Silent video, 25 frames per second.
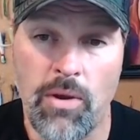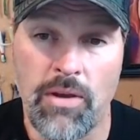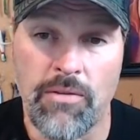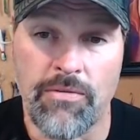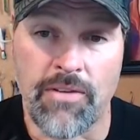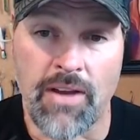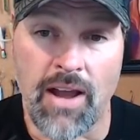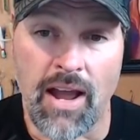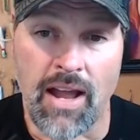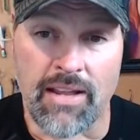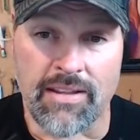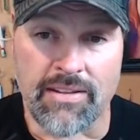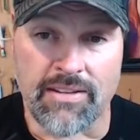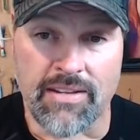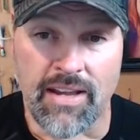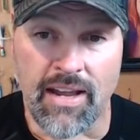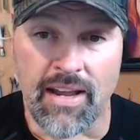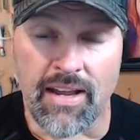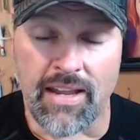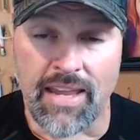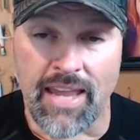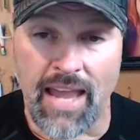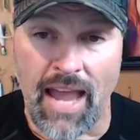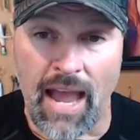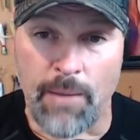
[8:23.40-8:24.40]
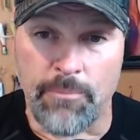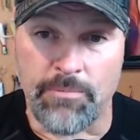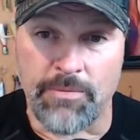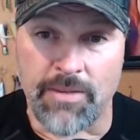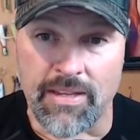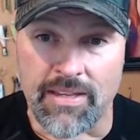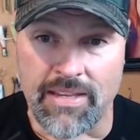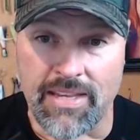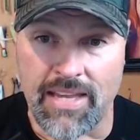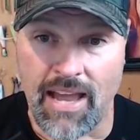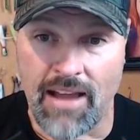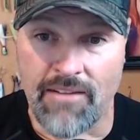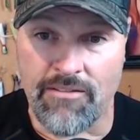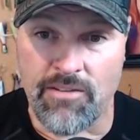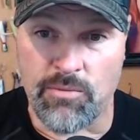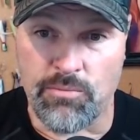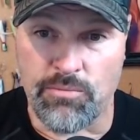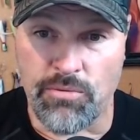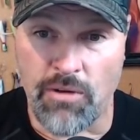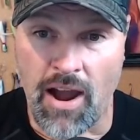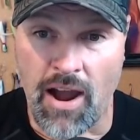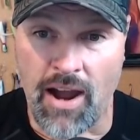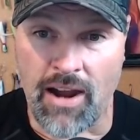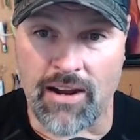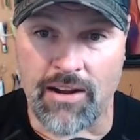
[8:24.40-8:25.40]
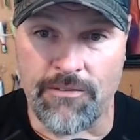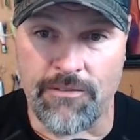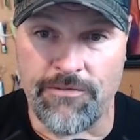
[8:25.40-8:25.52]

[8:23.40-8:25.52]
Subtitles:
we've got Captain Kevin Brock